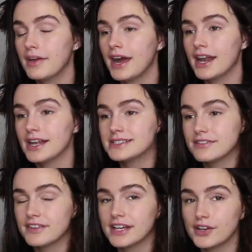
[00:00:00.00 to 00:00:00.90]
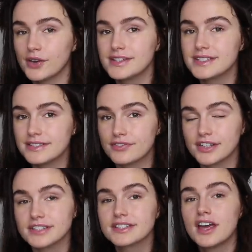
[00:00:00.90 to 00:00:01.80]
and I definitely noticed the
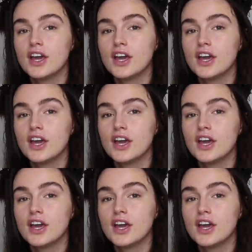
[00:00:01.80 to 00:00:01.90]
difference.